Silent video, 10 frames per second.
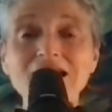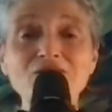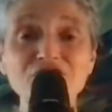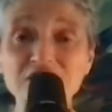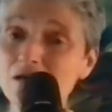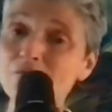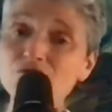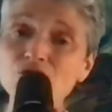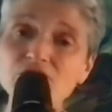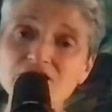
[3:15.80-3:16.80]
Now, for some
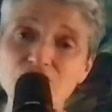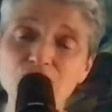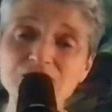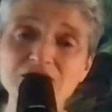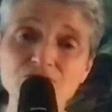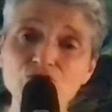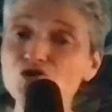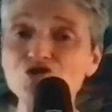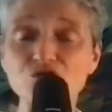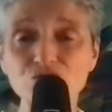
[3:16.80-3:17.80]
of you, this could be some
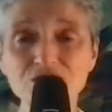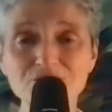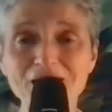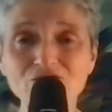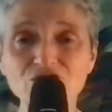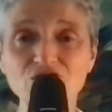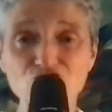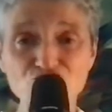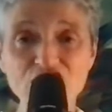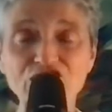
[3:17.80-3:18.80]
good news about a
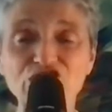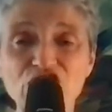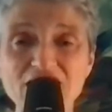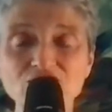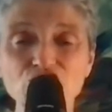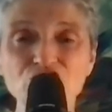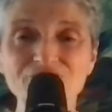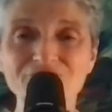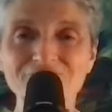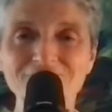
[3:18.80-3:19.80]
career change,
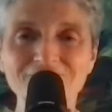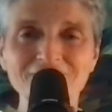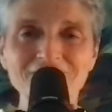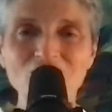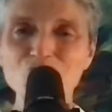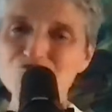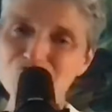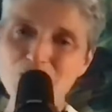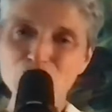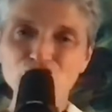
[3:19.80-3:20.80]
a
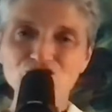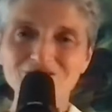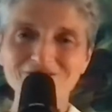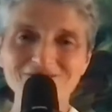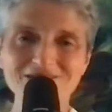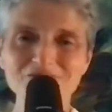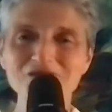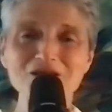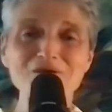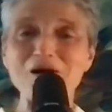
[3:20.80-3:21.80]
promotion,
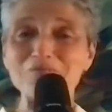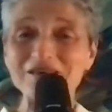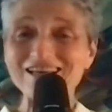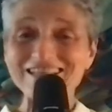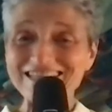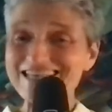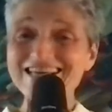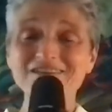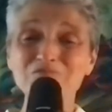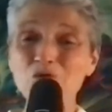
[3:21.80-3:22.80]
something about being
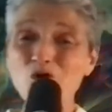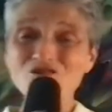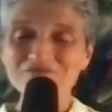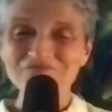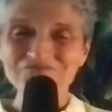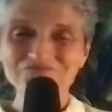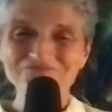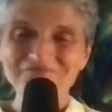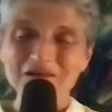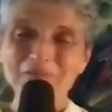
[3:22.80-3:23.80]
seen more,
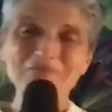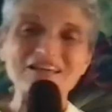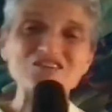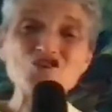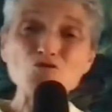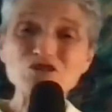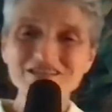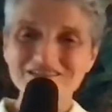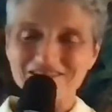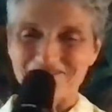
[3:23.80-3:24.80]
being
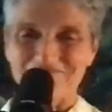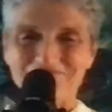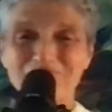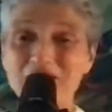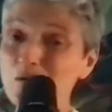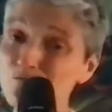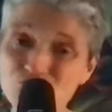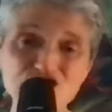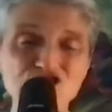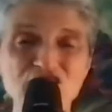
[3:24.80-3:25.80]
noticed, being
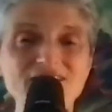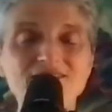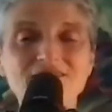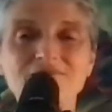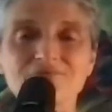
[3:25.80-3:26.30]
appreciated.